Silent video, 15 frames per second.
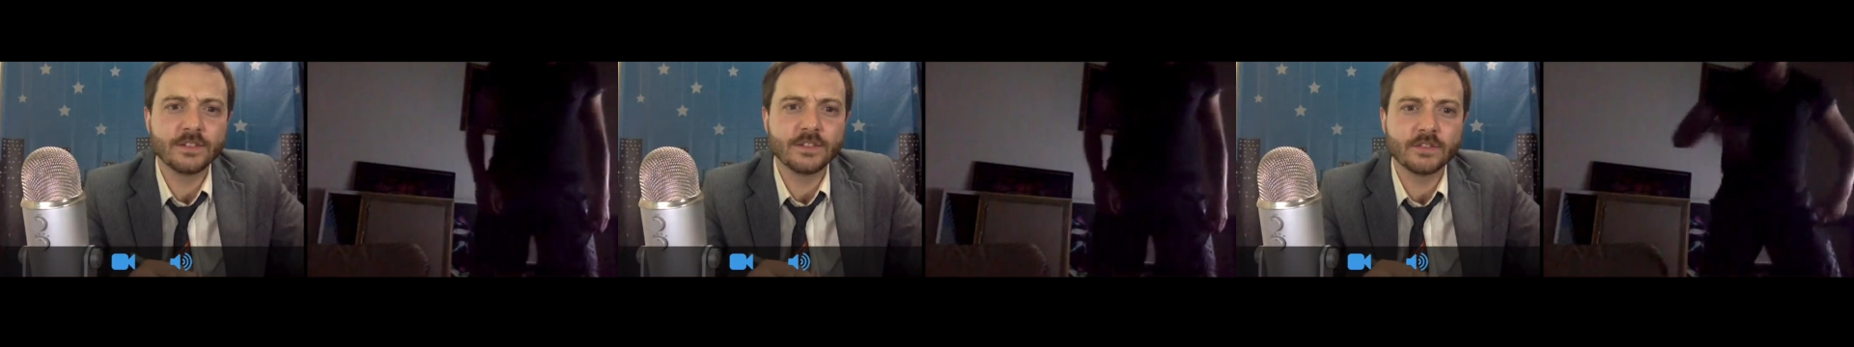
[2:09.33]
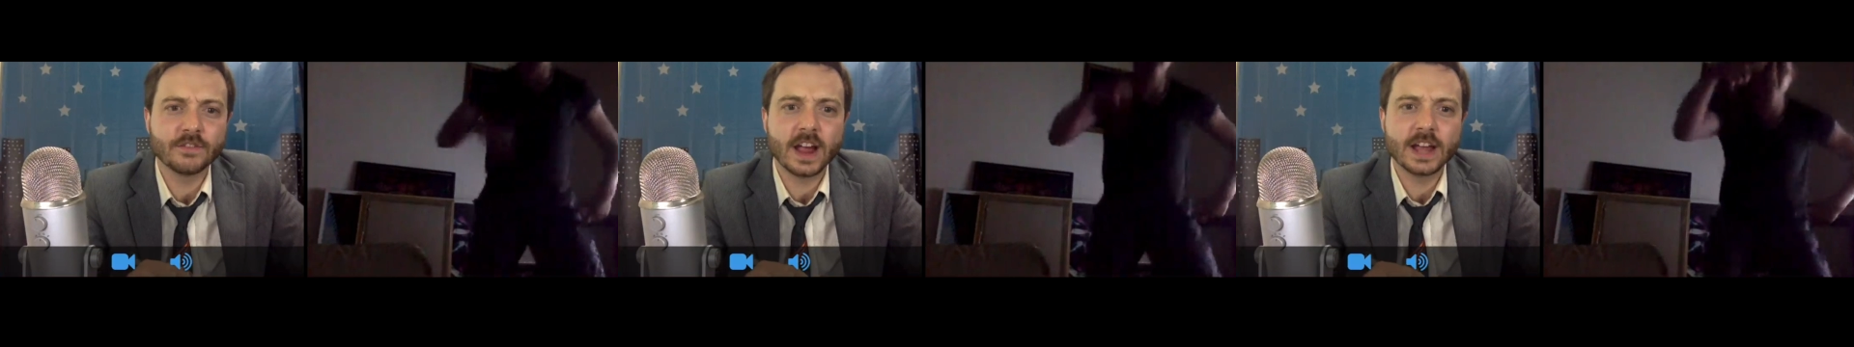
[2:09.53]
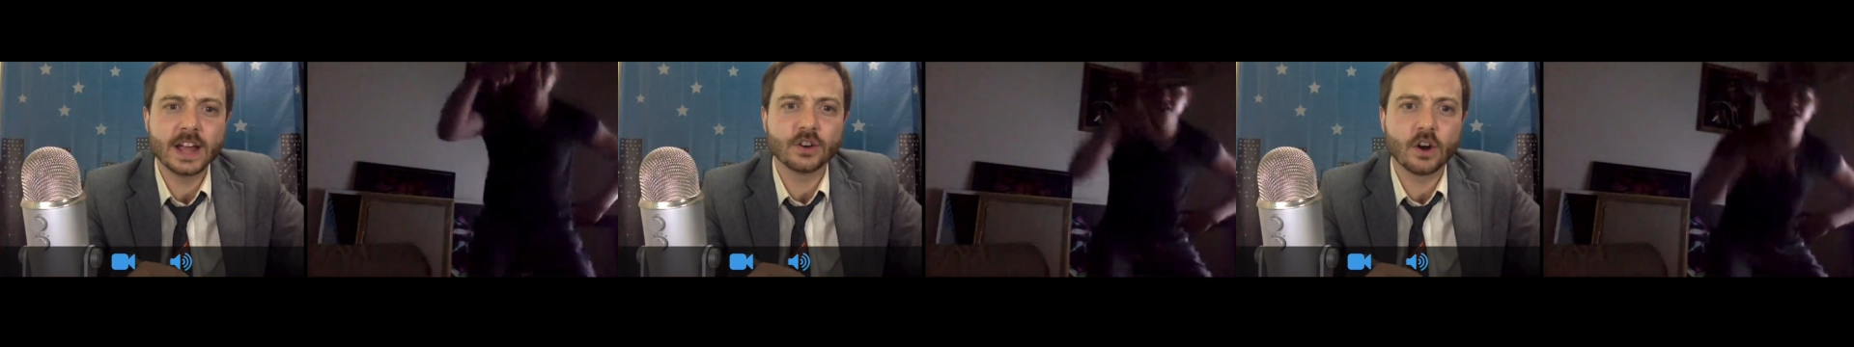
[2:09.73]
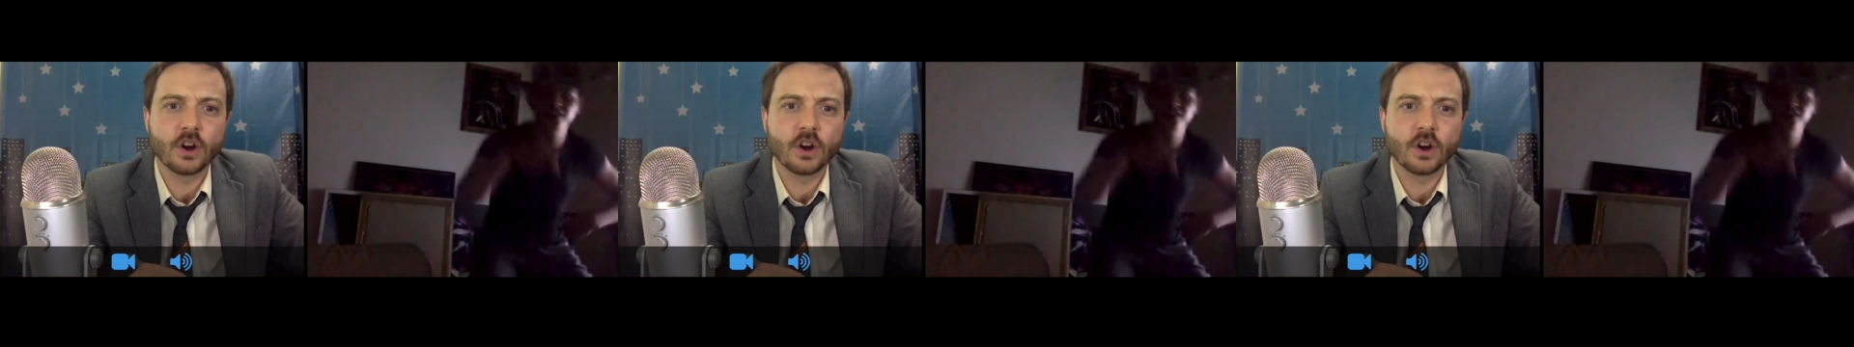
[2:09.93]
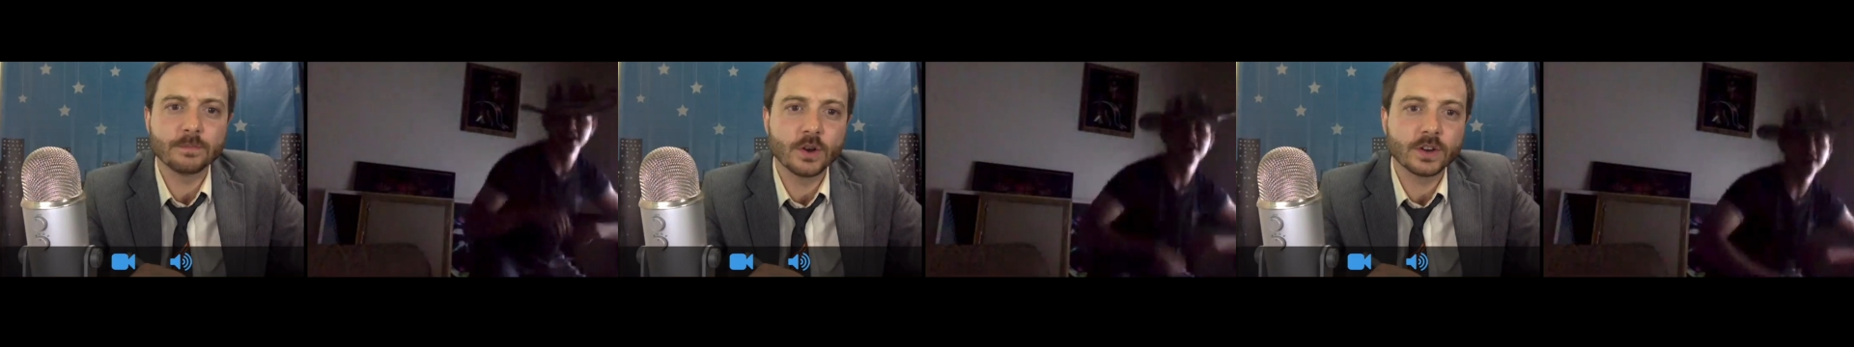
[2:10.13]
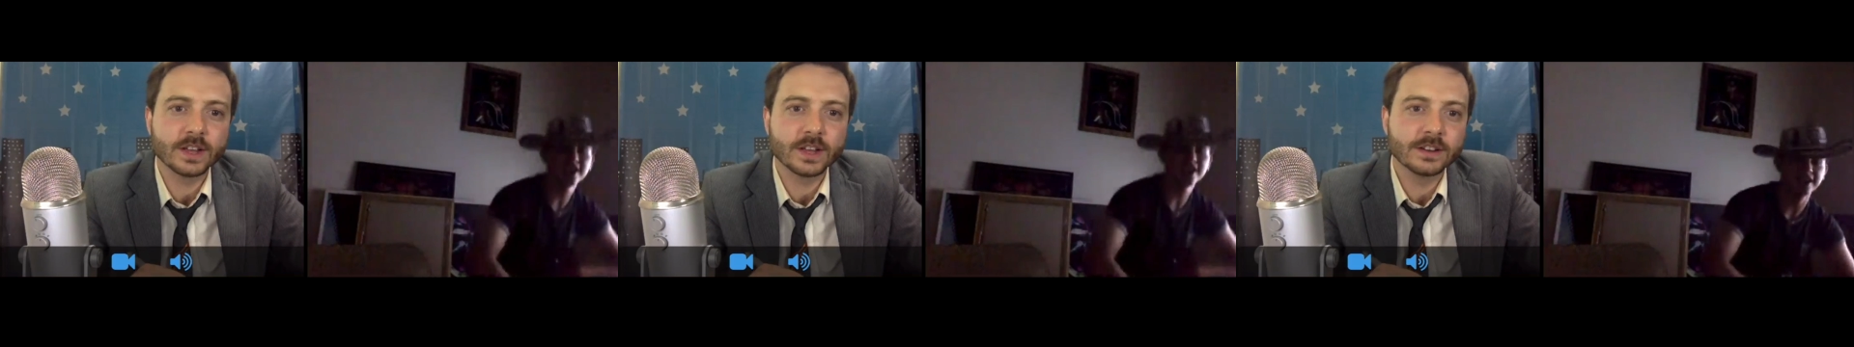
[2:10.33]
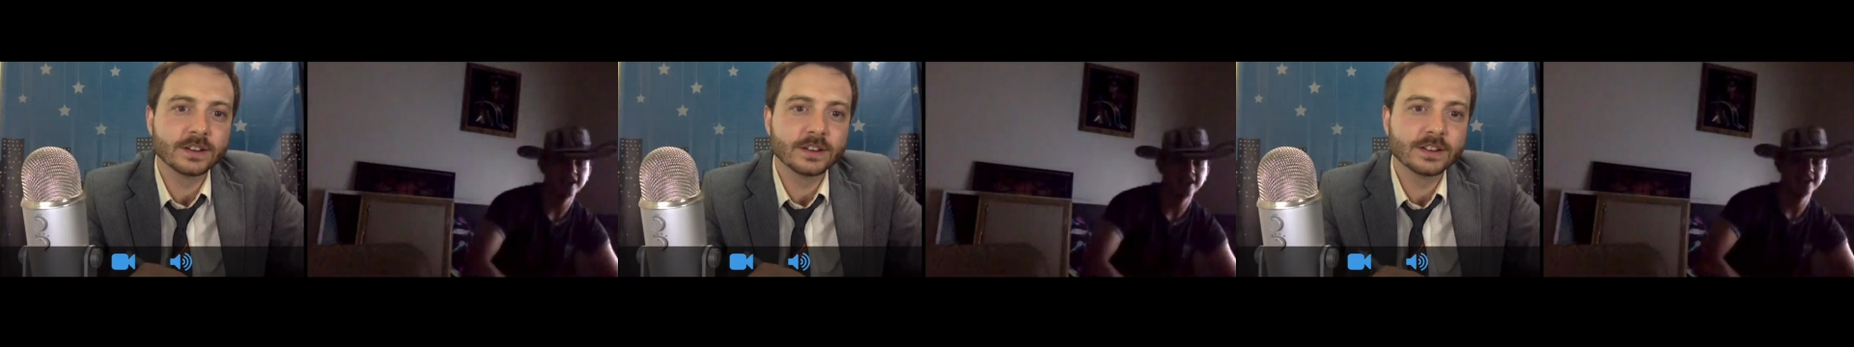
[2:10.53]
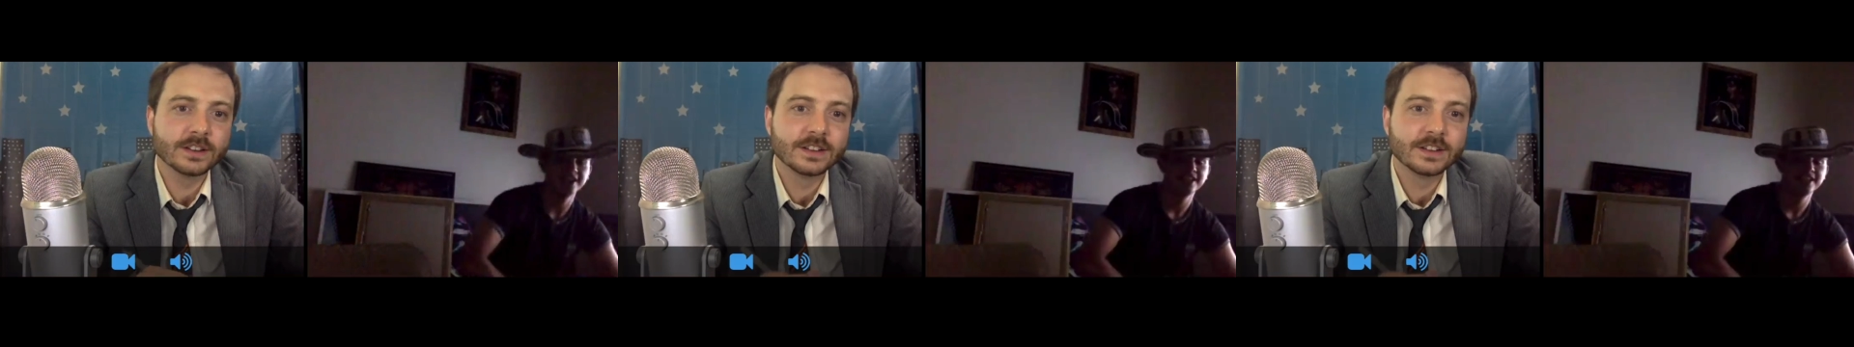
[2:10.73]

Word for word: have you ever had your heart broken?